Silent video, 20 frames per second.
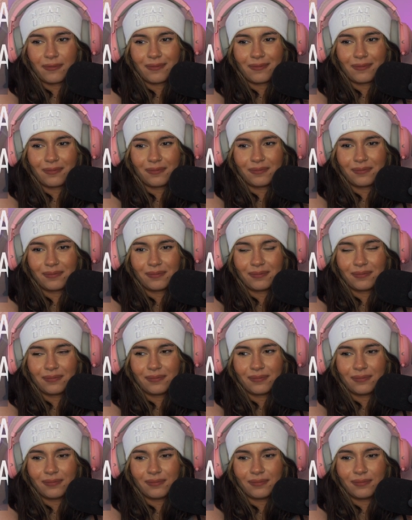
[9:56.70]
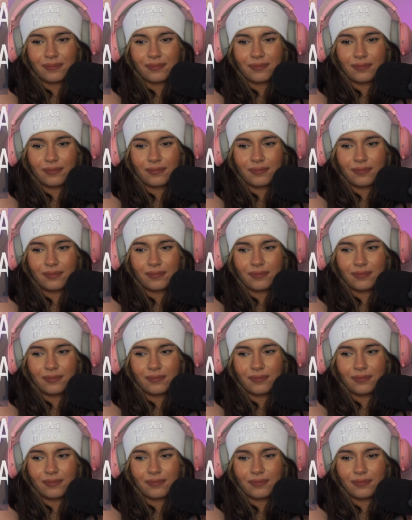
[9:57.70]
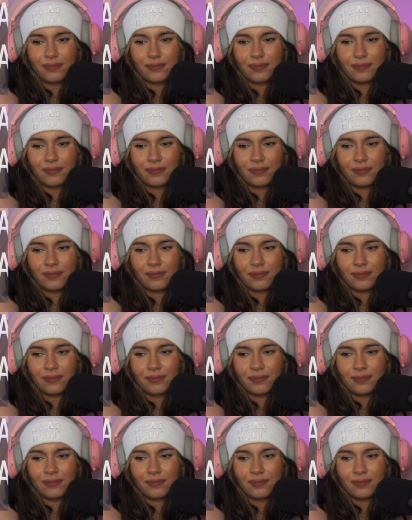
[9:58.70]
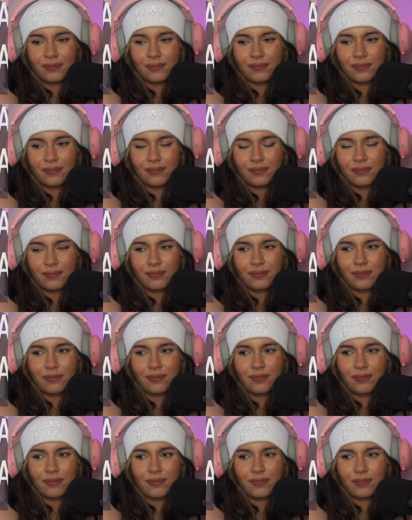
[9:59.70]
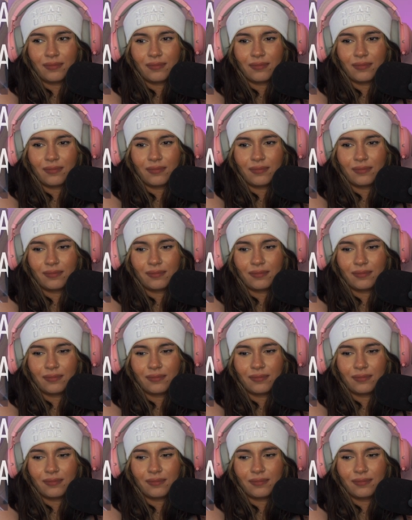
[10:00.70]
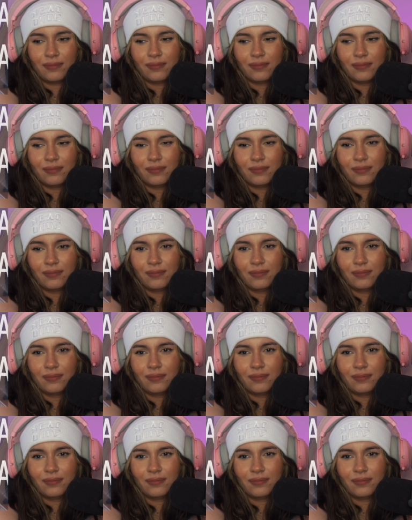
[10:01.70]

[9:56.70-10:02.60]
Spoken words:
(no one is talking)